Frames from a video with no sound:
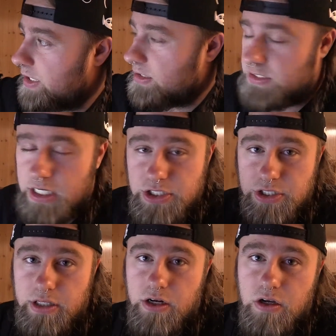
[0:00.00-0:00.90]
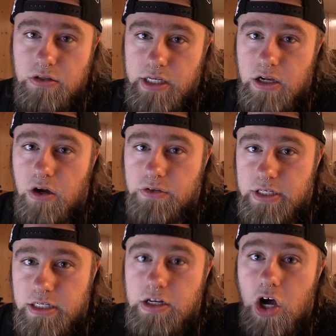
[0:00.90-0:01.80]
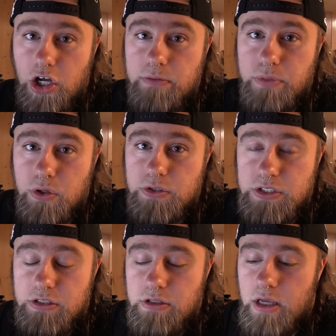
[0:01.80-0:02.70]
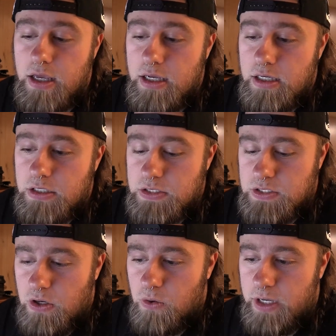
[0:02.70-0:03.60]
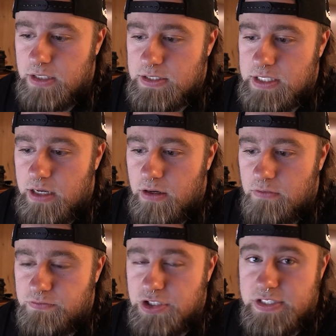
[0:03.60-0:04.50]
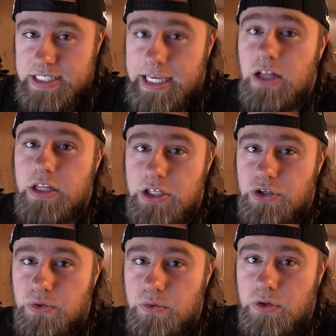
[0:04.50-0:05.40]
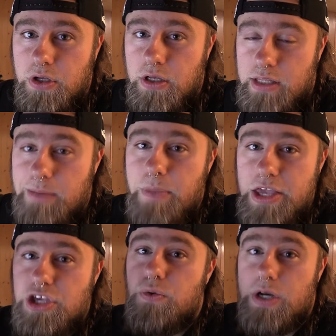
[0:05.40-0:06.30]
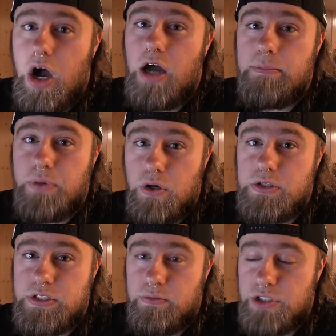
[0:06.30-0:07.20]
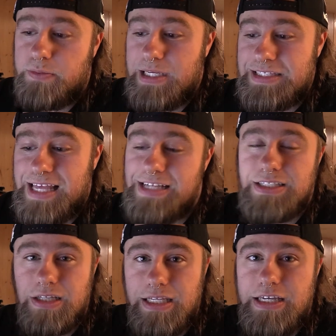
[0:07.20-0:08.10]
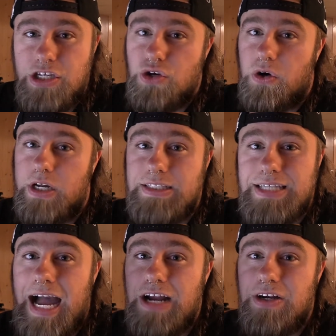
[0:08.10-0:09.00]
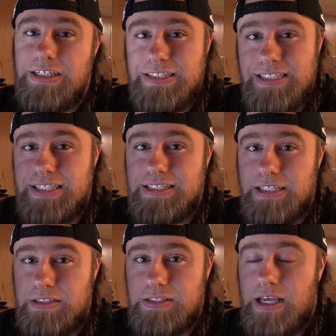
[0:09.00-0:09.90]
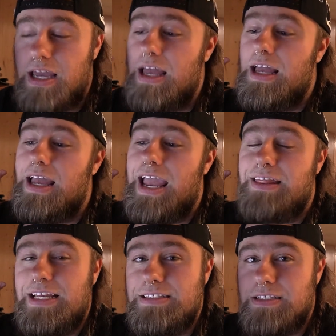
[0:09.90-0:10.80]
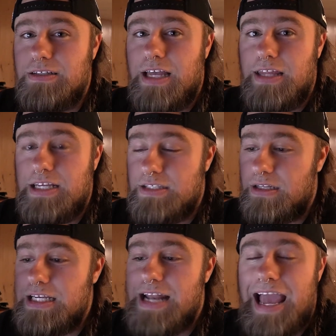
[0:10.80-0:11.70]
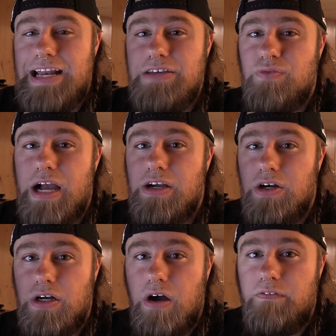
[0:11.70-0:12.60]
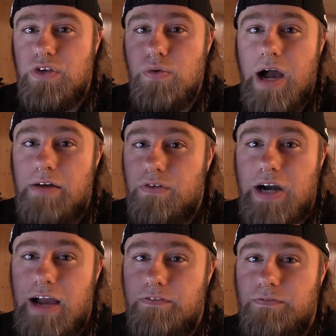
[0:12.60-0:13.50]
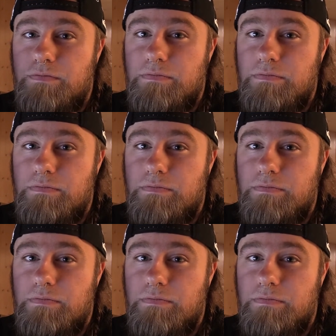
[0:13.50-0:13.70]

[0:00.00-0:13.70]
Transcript: section there, they called it an unperson. So instead of just killing you, they make you an unperson, which means they delete your entire existence, and they delete any record of you ever have